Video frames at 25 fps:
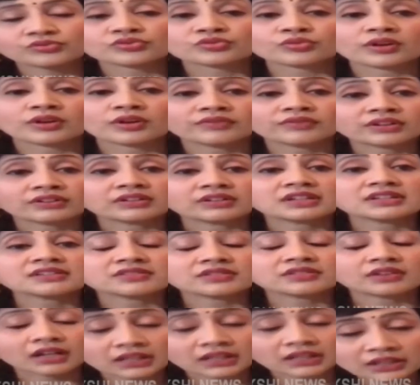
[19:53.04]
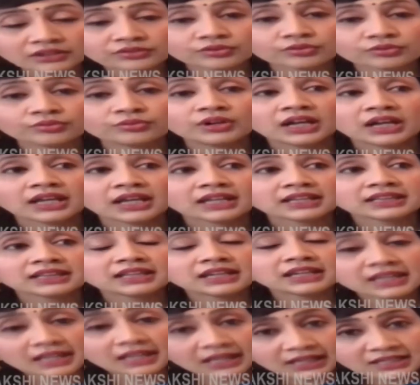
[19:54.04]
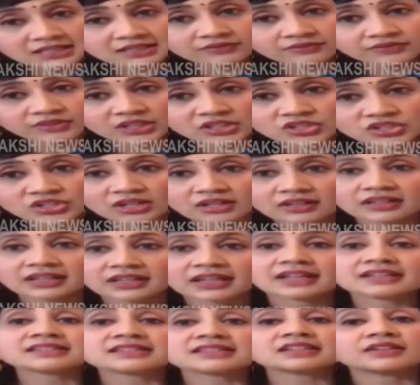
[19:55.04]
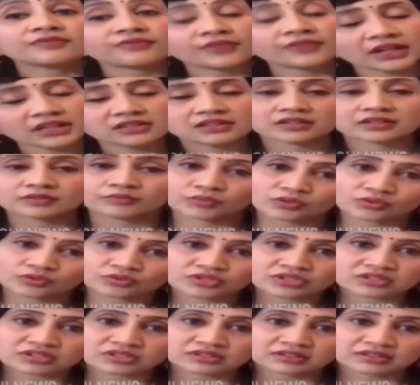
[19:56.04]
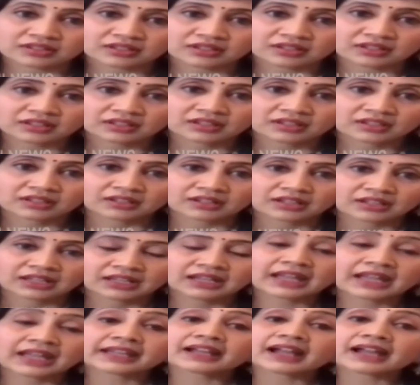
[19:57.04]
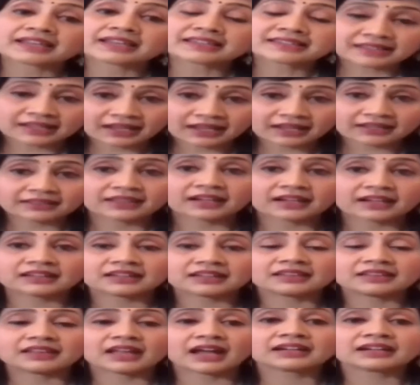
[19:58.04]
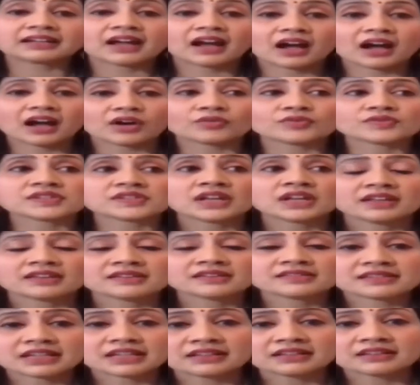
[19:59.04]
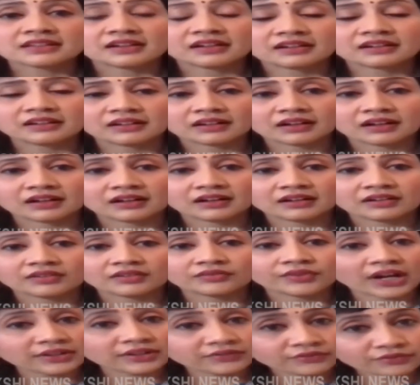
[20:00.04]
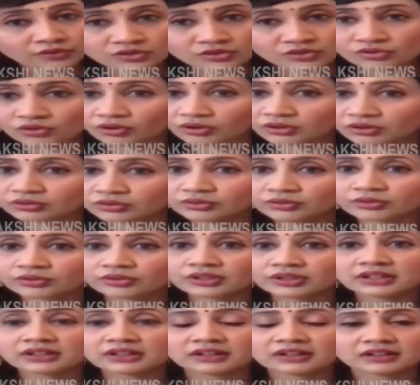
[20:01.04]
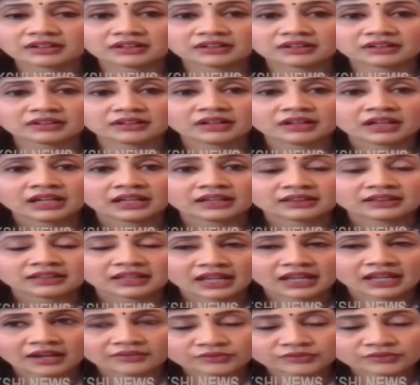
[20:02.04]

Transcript: whosoever is running through the negative dasha gets affected most. Like I said, that in that house, see, the wife was all good. They